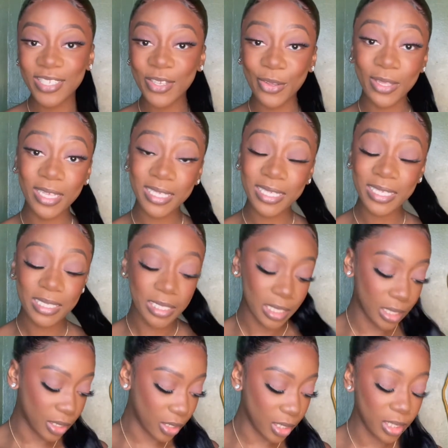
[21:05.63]
so this is
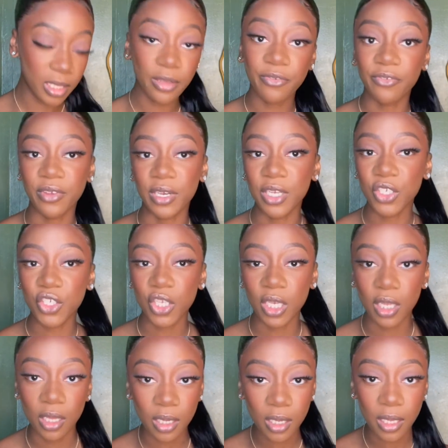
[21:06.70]
literally the finished
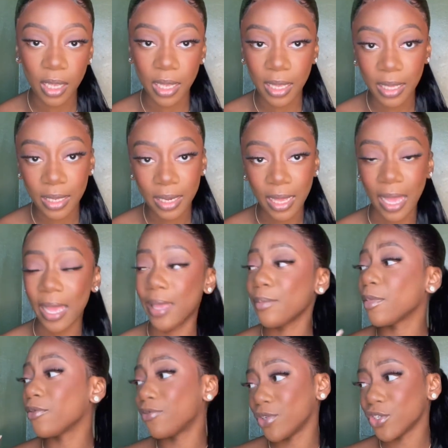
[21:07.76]
look, and I'm
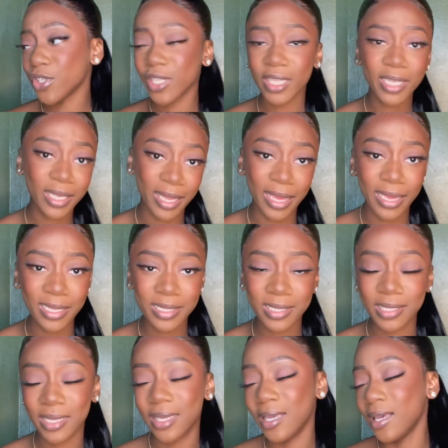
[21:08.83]
officially late.
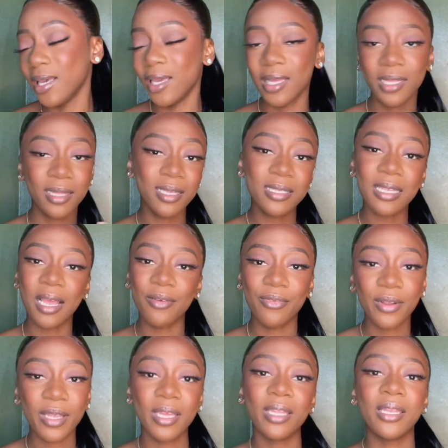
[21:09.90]
This
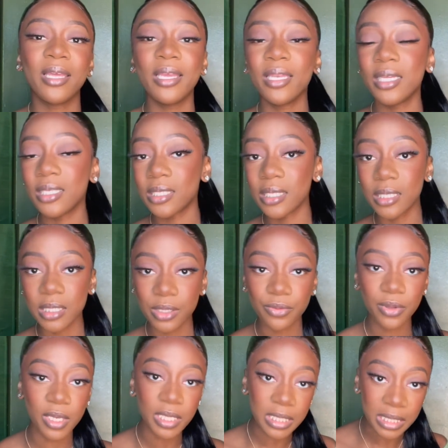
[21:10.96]
African lateness needs to
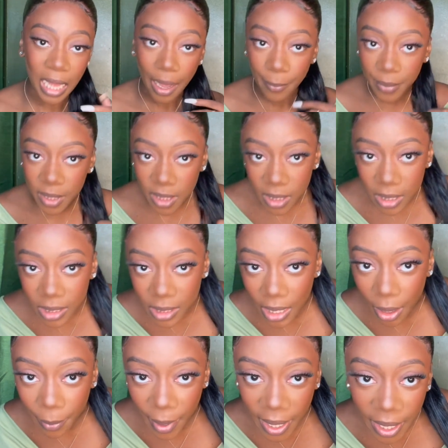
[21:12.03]
really stop, but this is
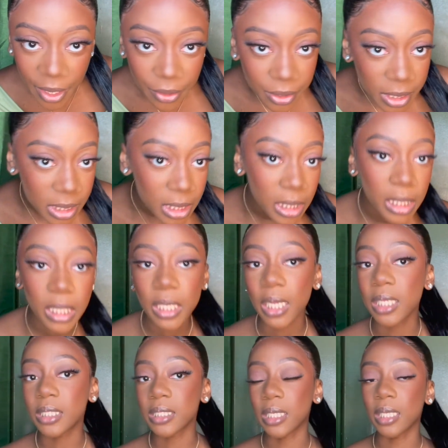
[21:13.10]
how my hair is looking,
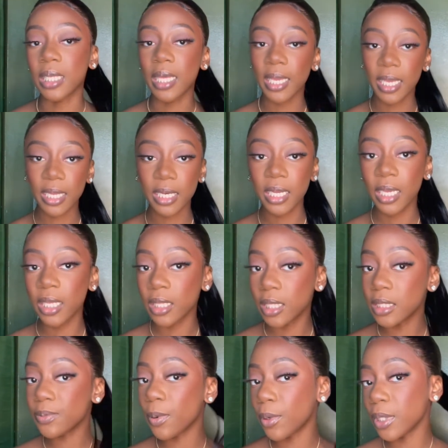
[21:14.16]
nice and laid.
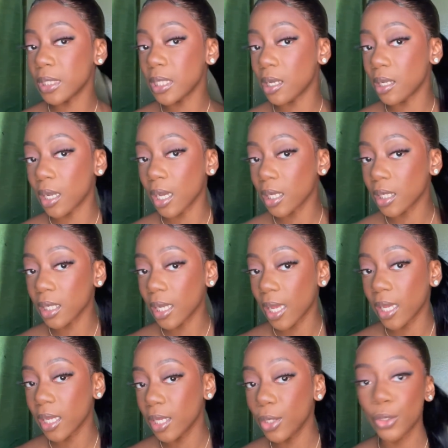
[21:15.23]
This ponytail, not gonna lie,
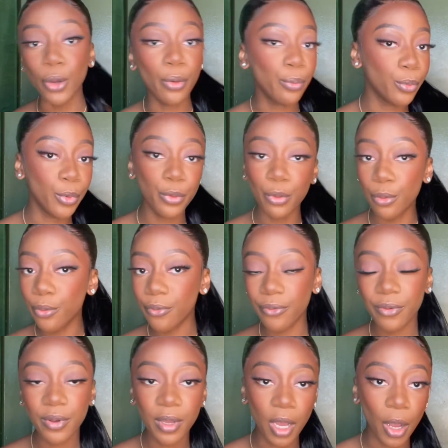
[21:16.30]
it don't move,
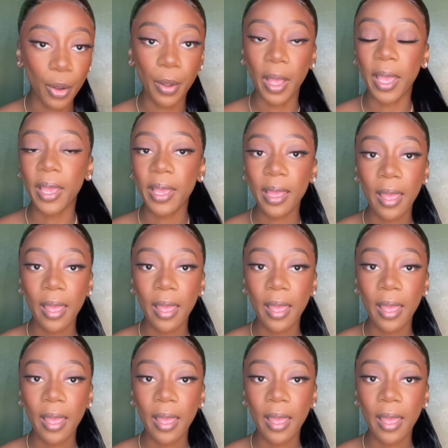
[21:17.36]
okay?